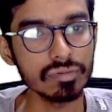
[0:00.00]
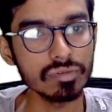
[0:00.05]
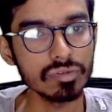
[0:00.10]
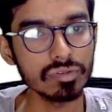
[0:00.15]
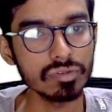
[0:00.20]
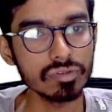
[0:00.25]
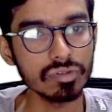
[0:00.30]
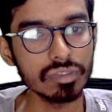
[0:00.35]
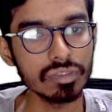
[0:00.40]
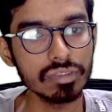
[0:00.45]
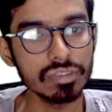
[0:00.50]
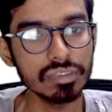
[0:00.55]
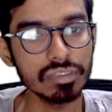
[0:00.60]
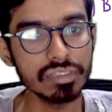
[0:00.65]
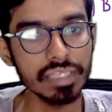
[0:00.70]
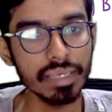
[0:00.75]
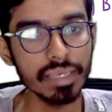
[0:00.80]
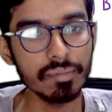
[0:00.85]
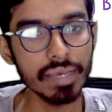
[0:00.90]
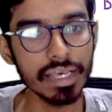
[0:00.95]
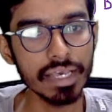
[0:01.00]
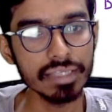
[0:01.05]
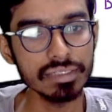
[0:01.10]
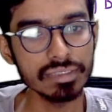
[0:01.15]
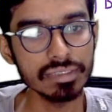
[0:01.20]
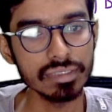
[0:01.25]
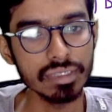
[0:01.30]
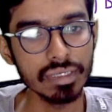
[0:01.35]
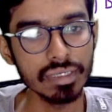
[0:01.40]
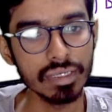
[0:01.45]
So this is same
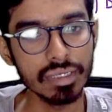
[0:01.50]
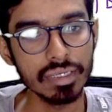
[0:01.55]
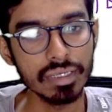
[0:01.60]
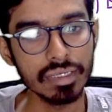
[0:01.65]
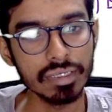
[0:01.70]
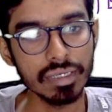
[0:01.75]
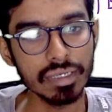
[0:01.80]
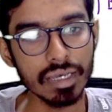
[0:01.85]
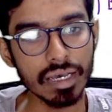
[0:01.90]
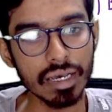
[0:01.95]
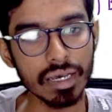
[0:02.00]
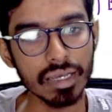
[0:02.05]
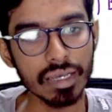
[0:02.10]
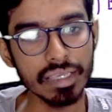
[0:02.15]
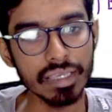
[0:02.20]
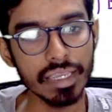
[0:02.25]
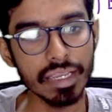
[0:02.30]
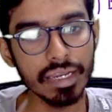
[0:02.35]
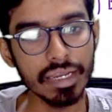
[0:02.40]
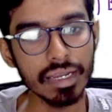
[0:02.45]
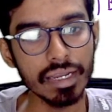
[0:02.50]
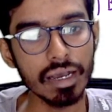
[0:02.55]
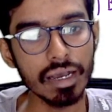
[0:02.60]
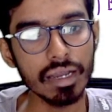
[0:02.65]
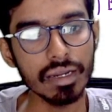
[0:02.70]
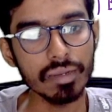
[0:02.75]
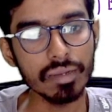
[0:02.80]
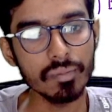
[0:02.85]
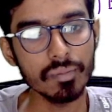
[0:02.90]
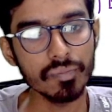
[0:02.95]
as a
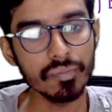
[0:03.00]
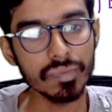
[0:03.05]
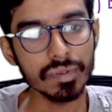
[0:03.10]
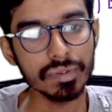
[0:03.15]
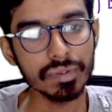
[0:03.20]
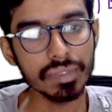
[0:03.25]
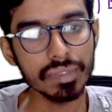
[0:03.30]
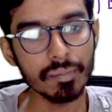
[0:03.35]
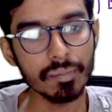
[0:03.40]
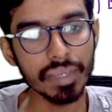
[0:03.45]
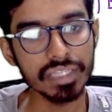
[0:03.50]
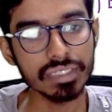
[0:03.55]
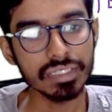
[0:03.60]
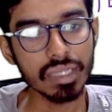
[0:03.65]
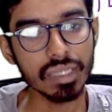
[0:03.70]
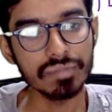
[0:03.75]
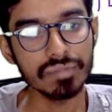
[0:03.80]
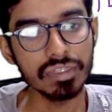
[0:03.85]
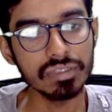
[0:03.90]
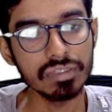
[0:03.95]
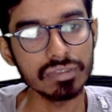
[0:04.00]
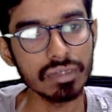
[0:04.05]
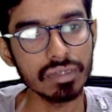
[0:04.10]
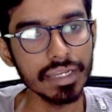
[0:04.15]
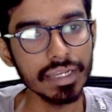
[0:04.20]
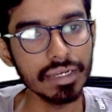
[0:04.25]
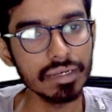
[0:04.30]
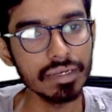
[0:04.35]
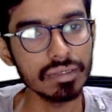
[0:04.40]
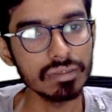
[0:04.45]
dot summation of this,
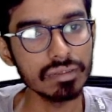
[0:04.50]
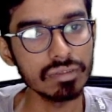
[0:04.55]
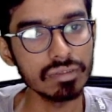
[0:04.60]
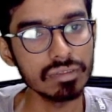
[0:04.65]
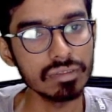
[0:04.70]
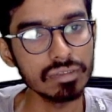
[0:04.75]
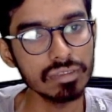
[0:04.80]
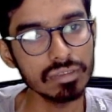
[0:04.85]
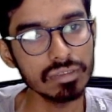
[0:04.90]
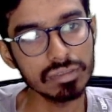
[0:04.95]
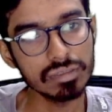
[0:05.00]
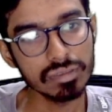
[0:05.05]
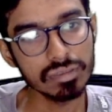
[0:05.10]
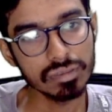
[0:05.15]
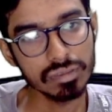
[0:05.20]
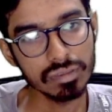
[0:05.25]
right? This is